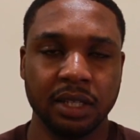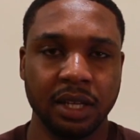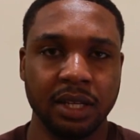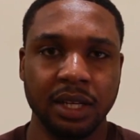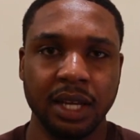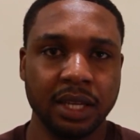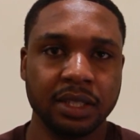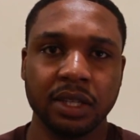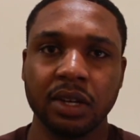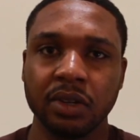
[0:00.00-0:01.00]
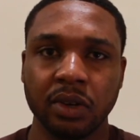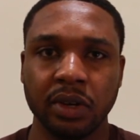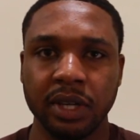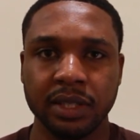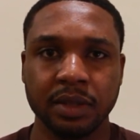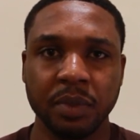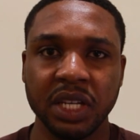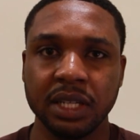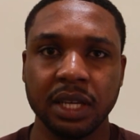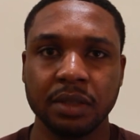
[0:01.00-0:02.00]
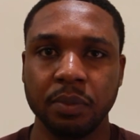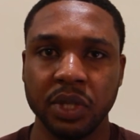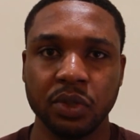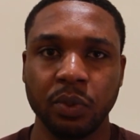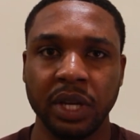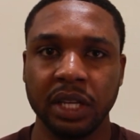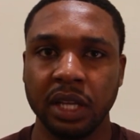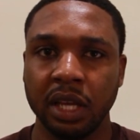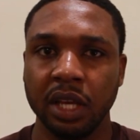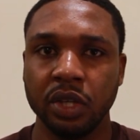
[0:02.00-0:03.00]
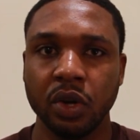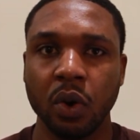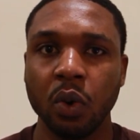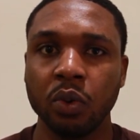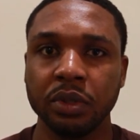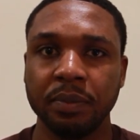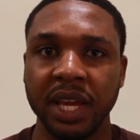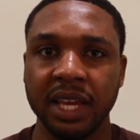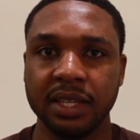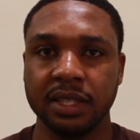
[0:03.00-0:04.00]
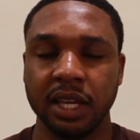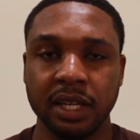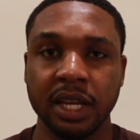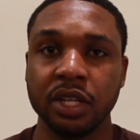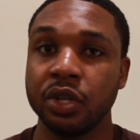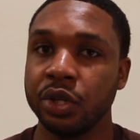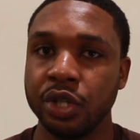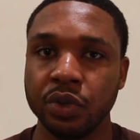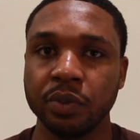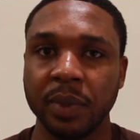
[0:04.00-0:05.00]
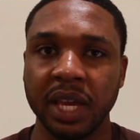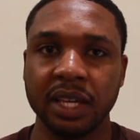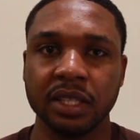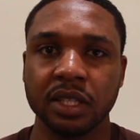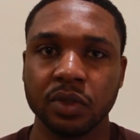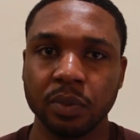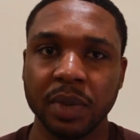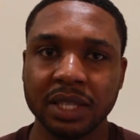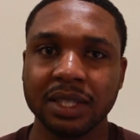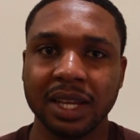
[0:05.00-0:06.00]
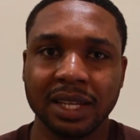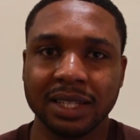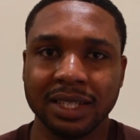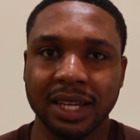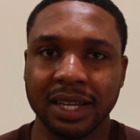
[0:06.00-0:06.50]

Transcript: liaison or intermediate between your old base and then your new base. So basically